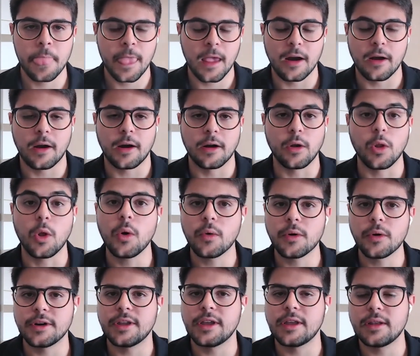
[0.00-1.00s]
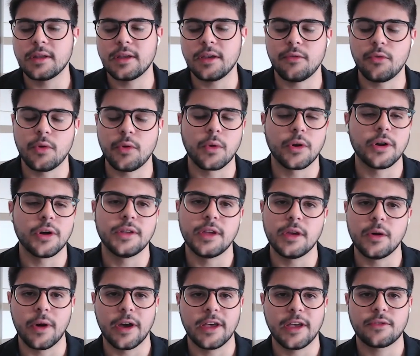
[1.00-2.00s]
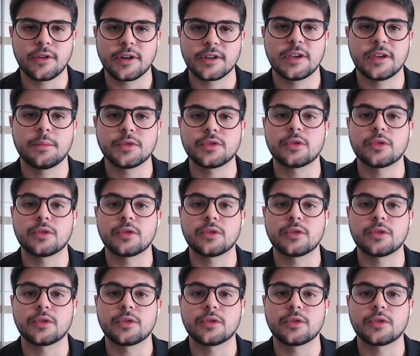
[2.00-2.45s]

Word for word: are, are, lower than if we were in the US, for example.